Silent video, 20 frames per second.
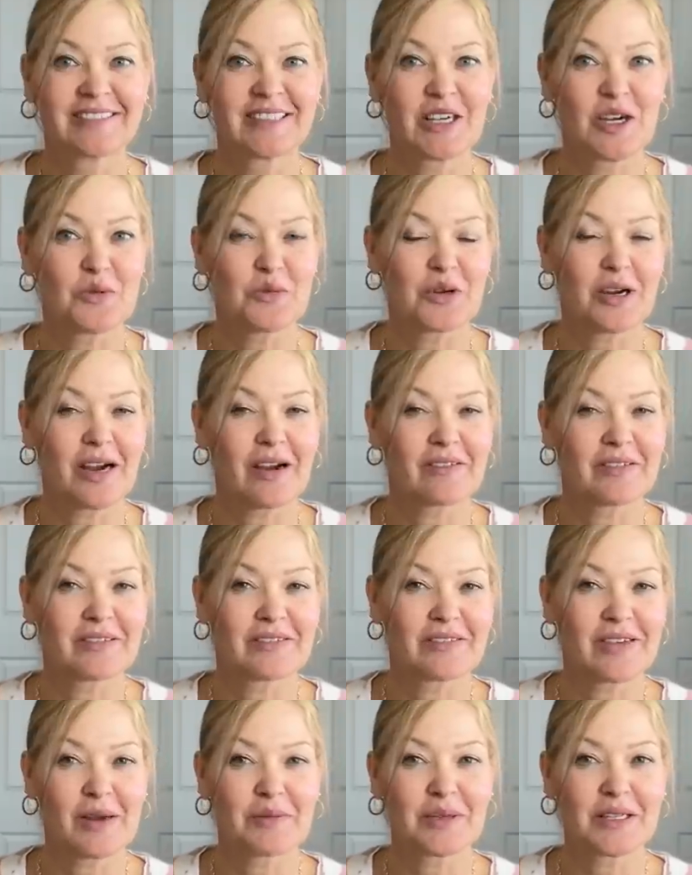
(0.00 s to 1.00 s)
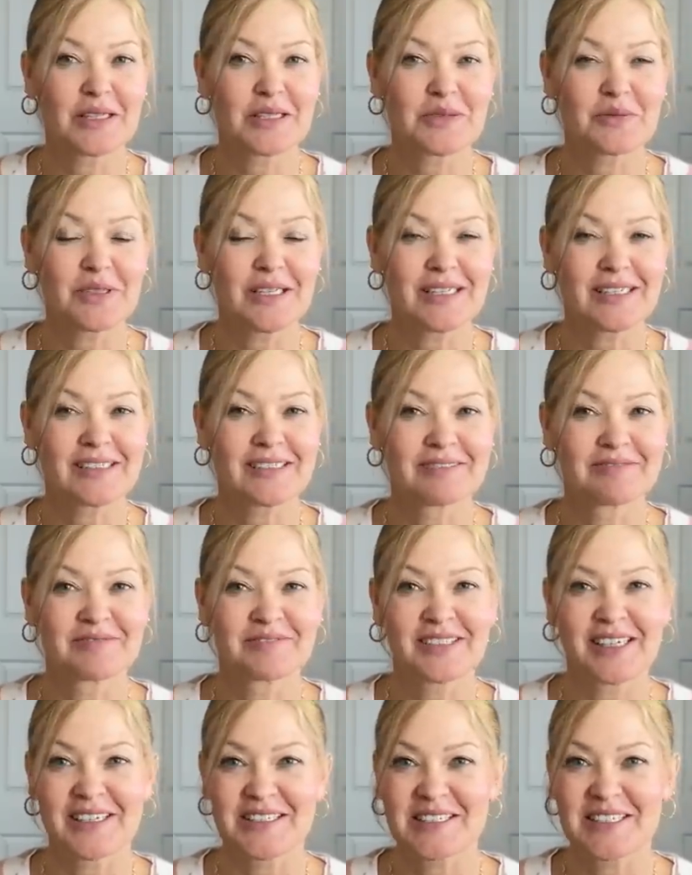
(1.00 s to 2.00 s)
Hope you're having a fabulous week.
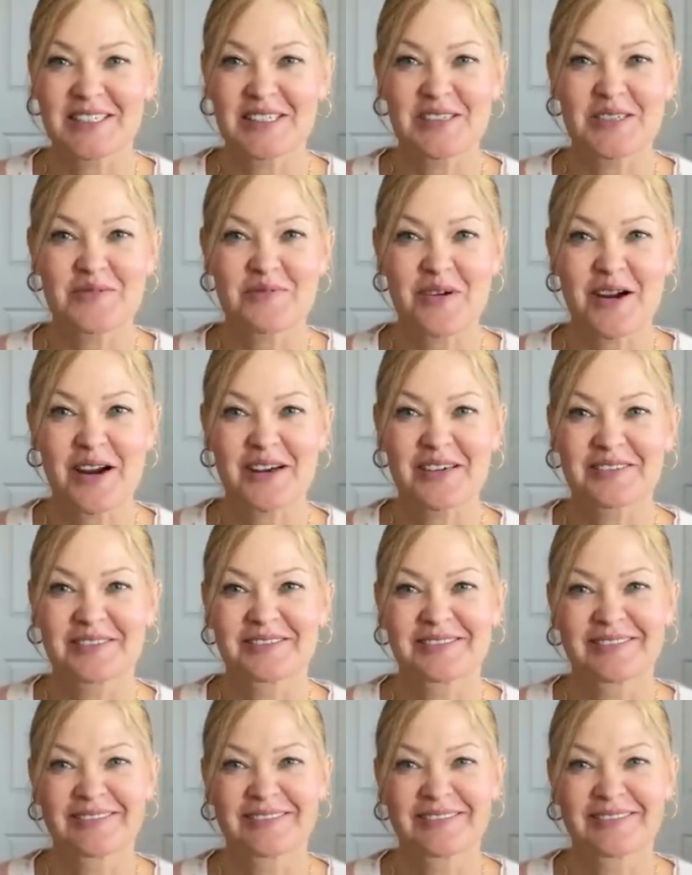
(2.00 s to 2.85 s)
I'll see you tomorrow.